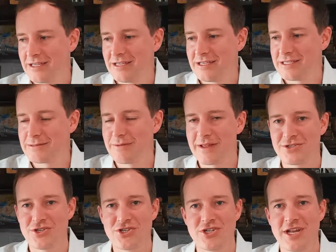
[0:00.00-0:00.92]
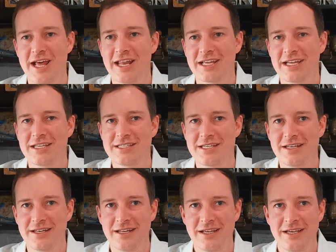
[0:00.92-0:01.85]
some of that's just shenanigans.
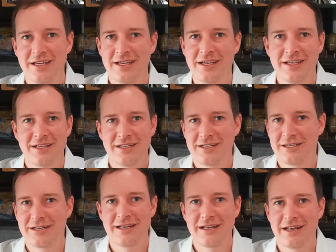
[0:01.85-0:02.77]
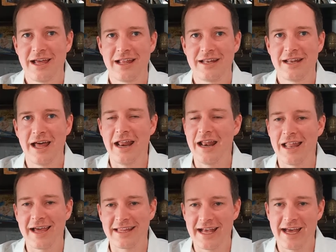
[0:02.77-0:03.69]
And I didn't
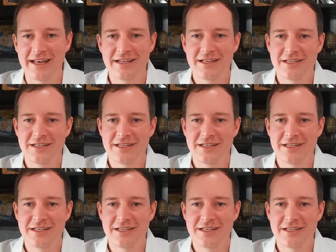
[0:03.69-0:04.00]
like that.